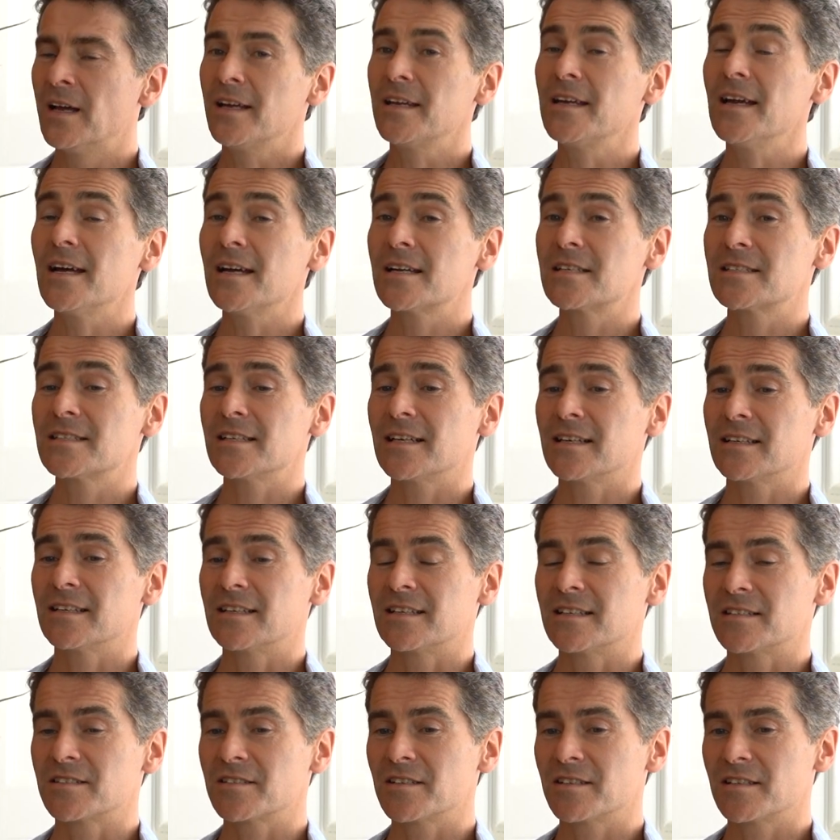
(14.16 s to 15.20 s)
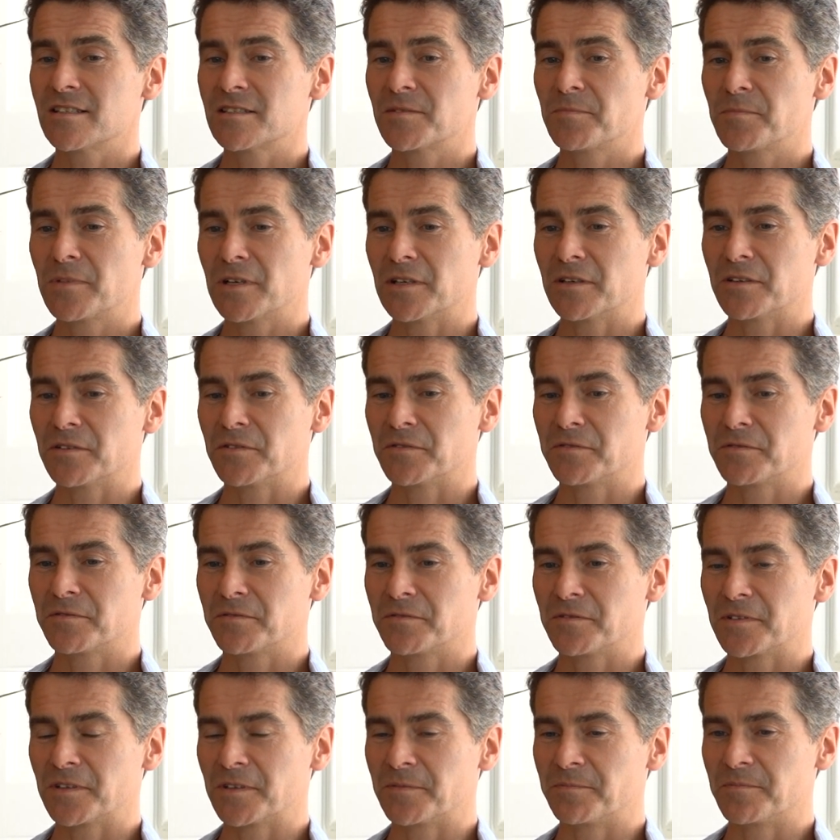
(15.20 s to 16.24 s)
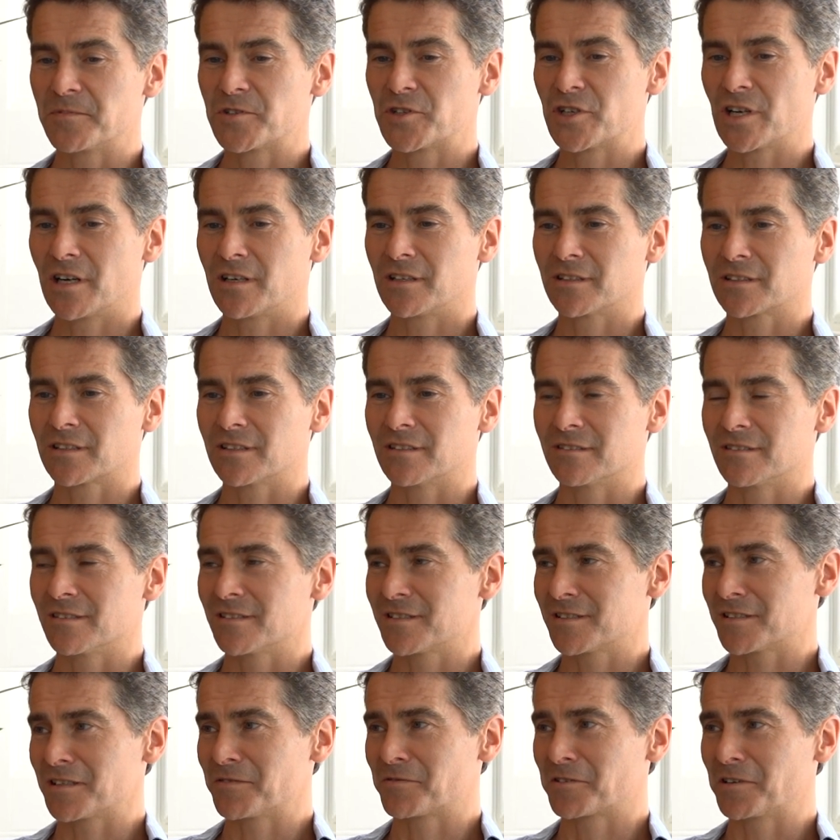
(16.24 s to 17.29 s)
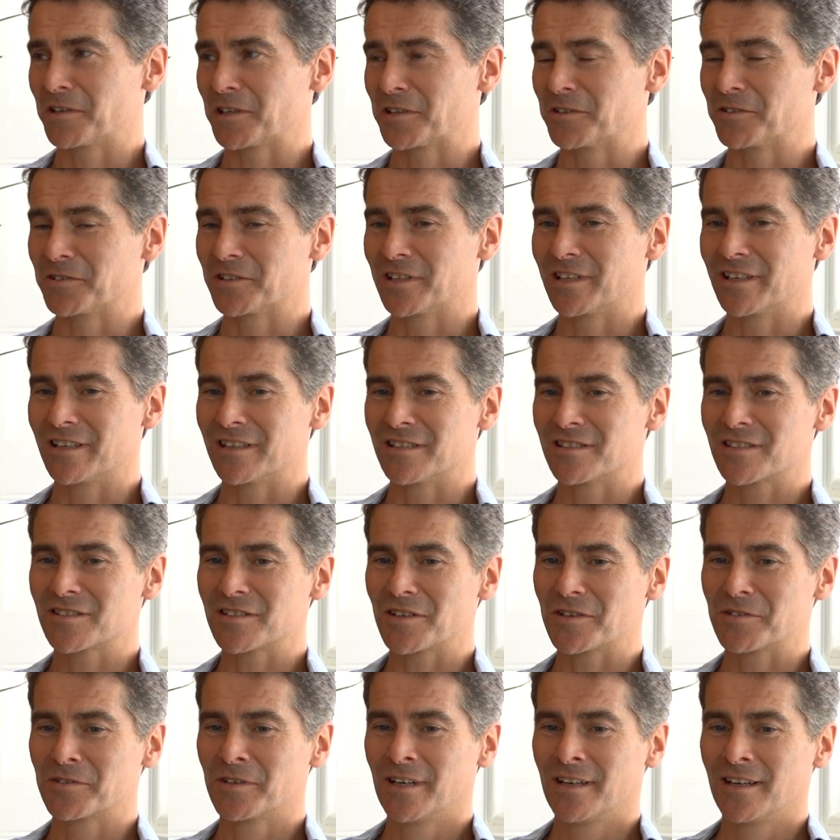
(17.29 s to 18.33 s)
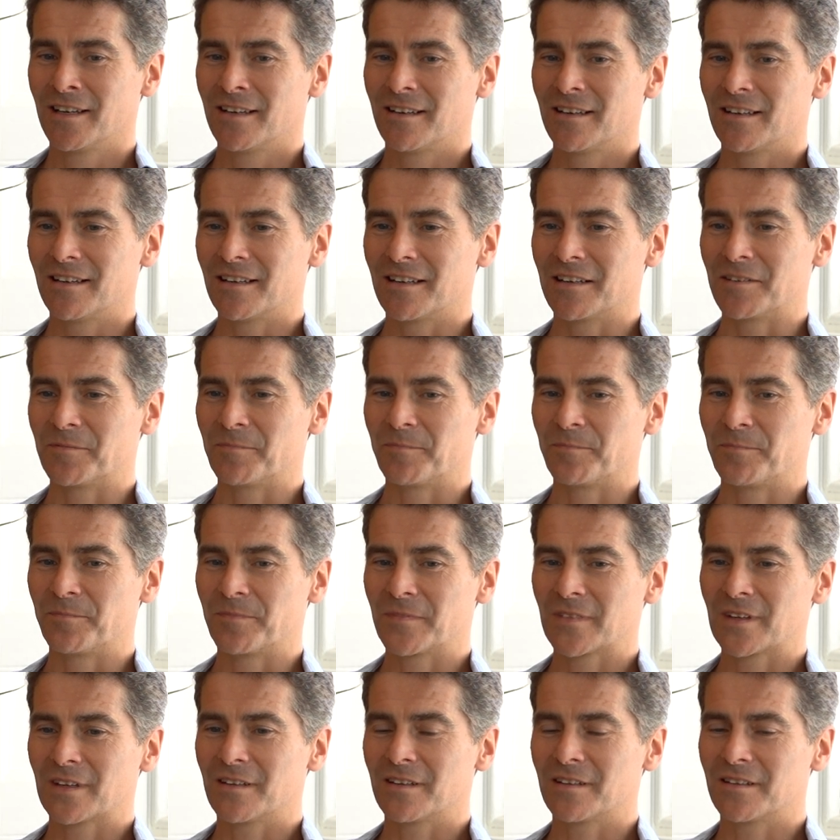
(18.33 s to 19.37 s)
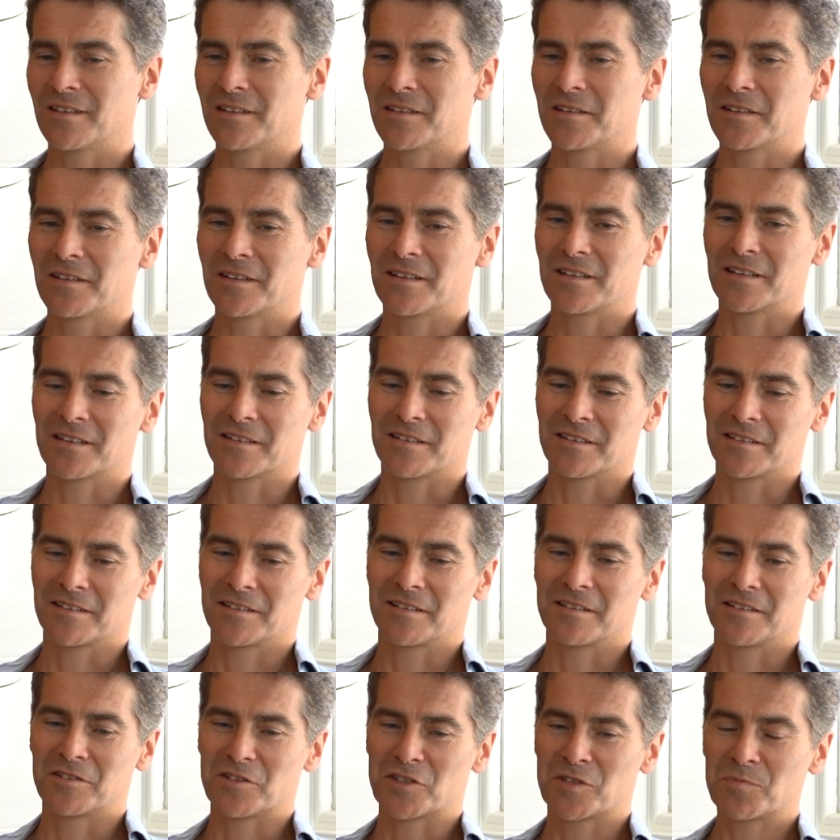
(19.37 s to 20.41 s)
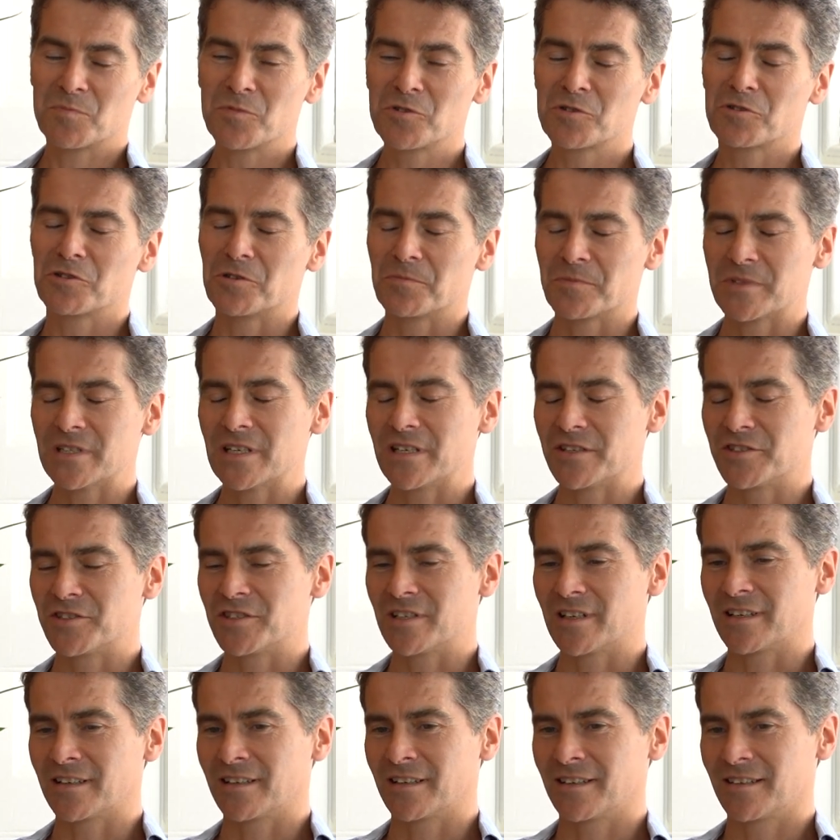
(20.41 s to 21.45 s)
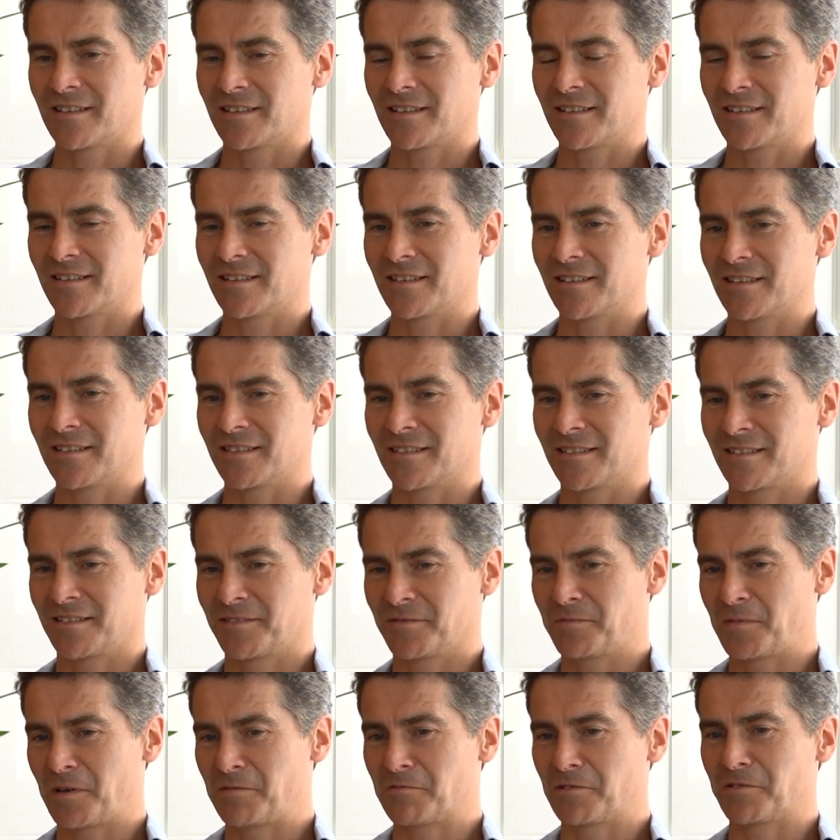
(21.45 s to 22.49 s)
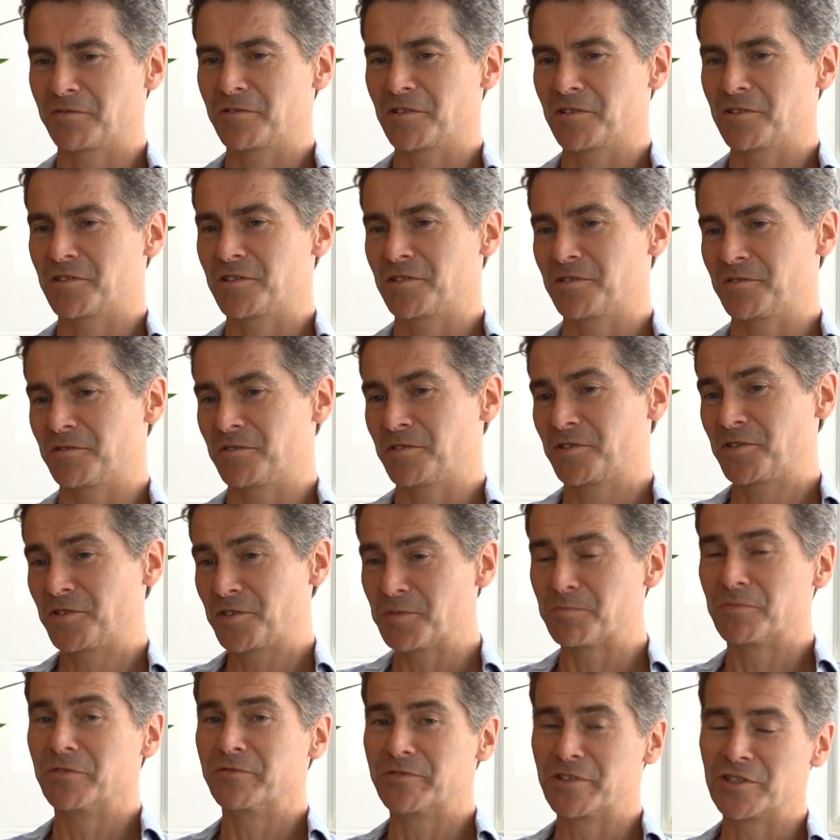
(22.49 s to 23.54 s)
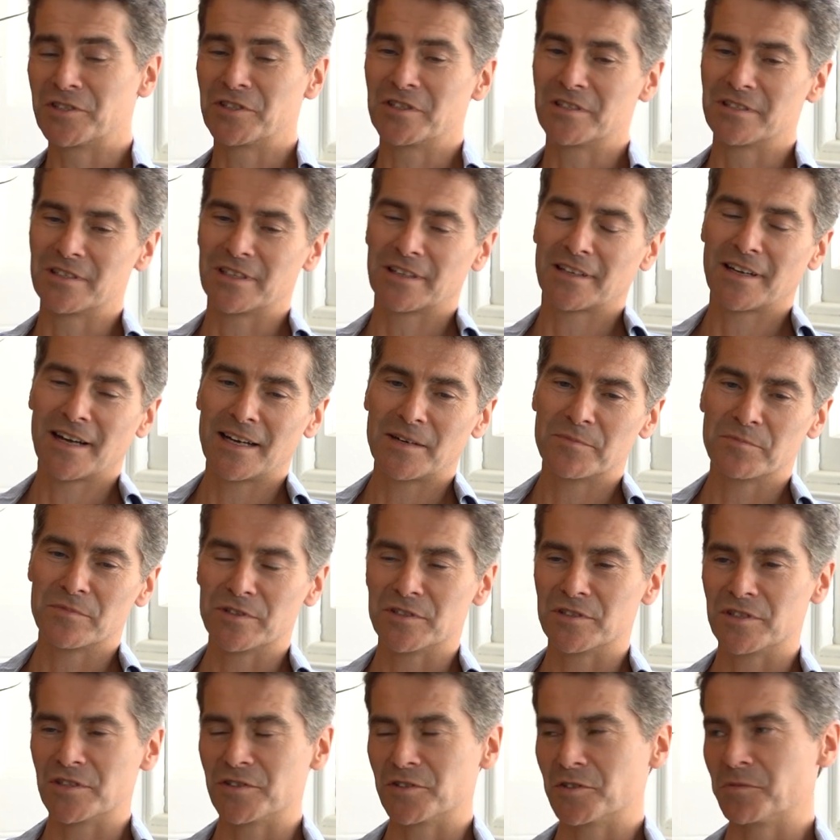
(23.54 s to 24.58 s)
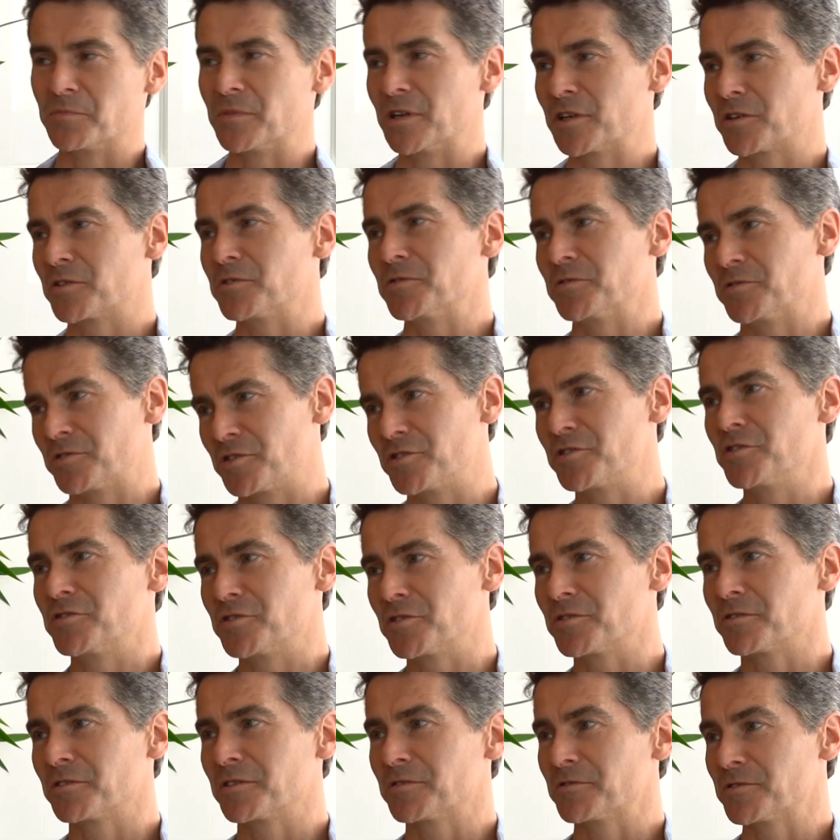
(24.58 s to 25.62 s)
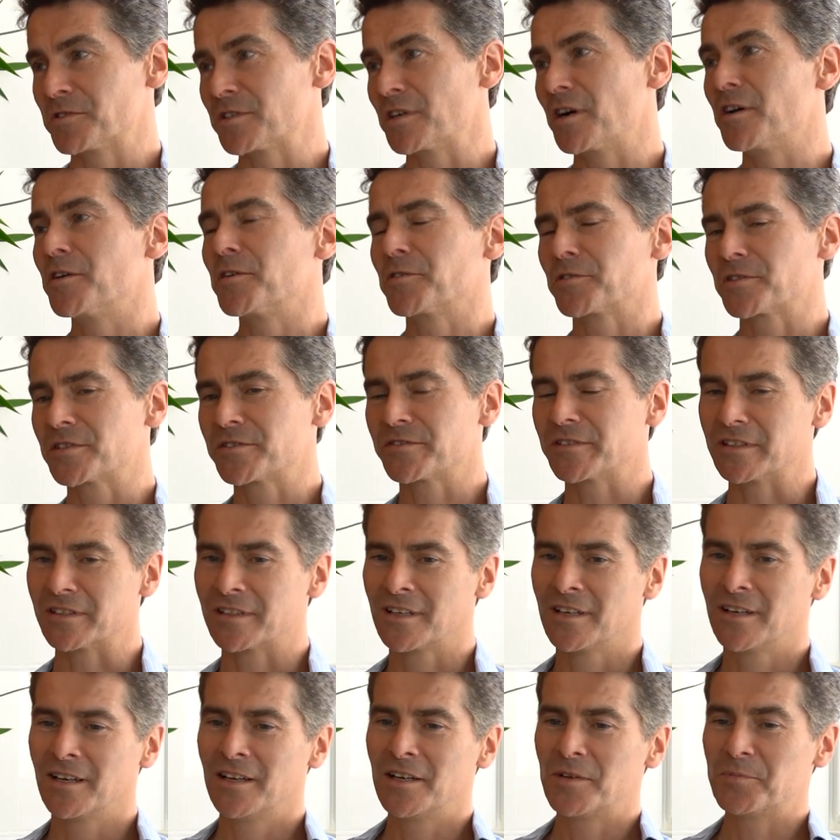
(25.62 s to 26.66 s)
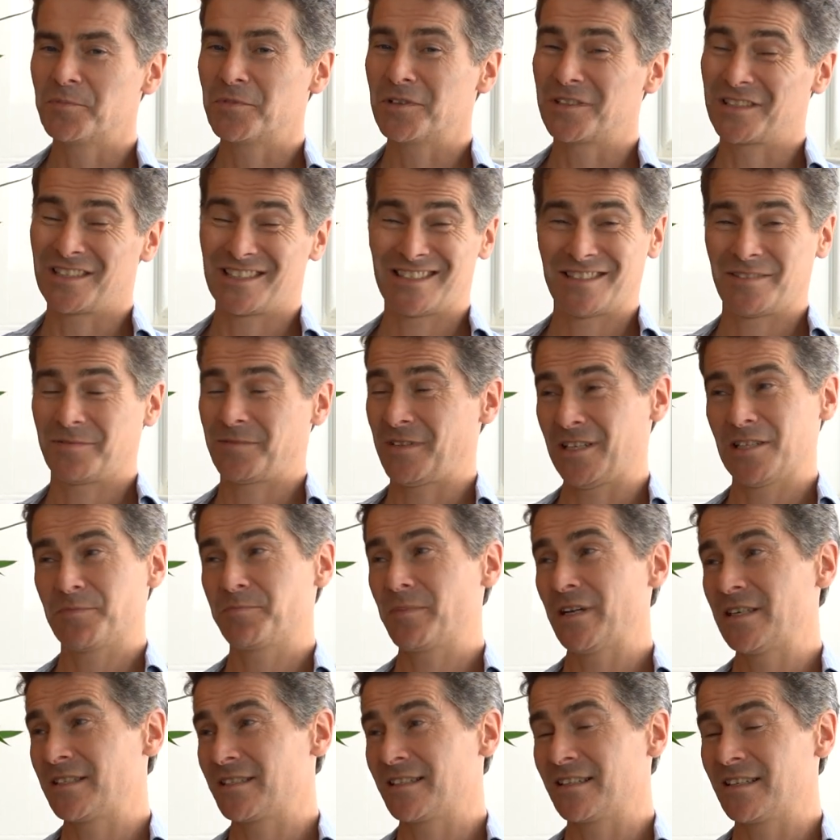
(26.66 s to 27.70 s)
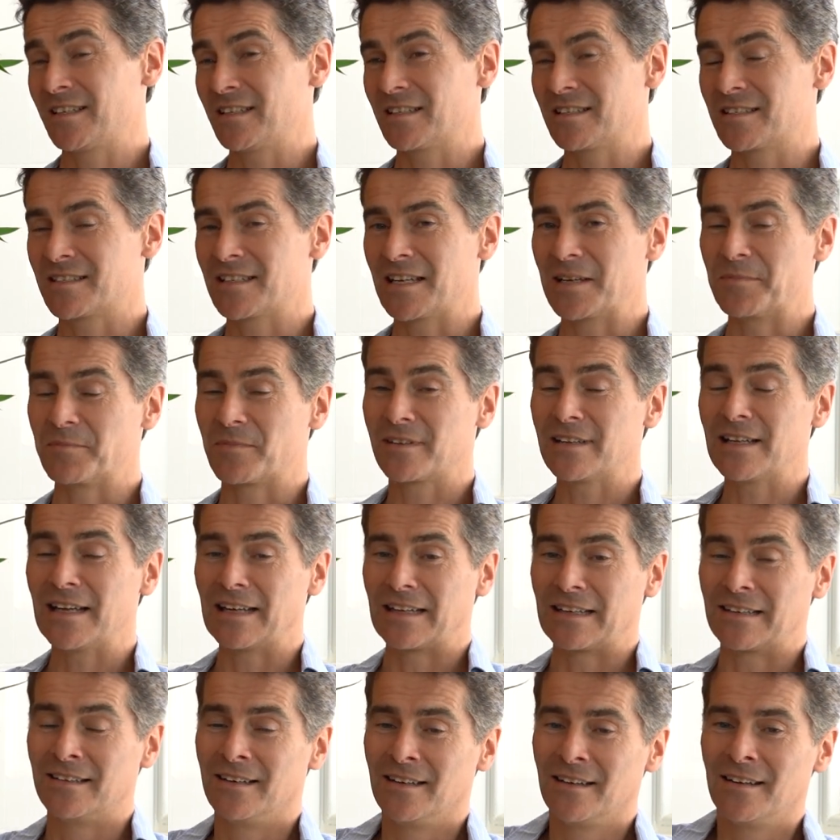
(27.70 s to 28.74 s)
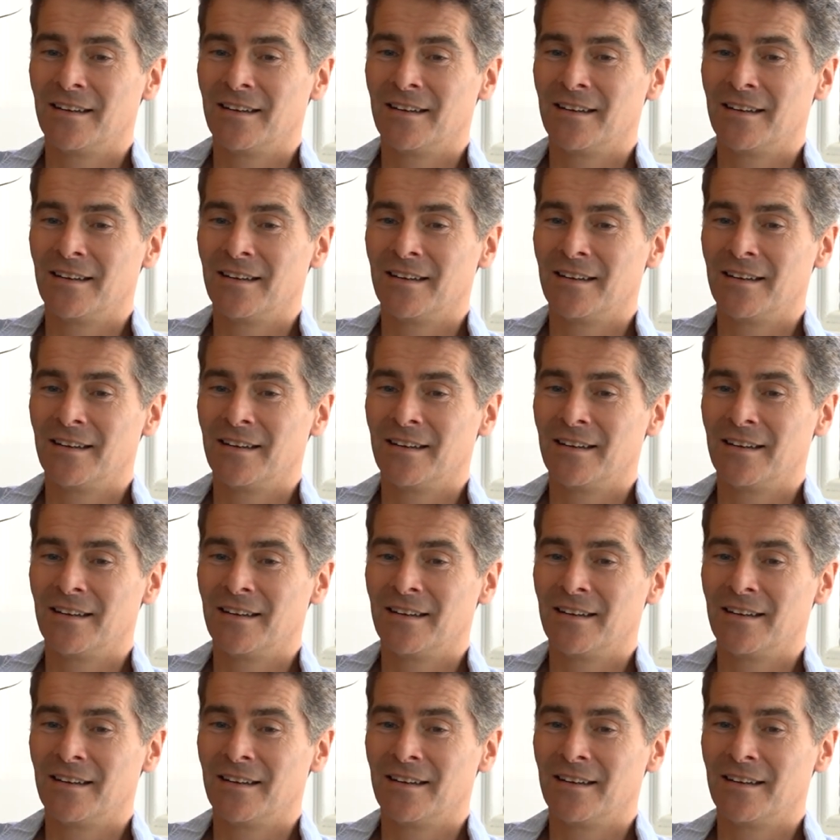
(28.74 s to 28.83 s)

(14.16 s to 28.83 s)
Yeah, exactly. So there's a bit of jargon stuff going on here. So um, the small group teaching that we refer to as supervisions at Cambridge is normally called tutorials at Oxford, but it's basically the same thing.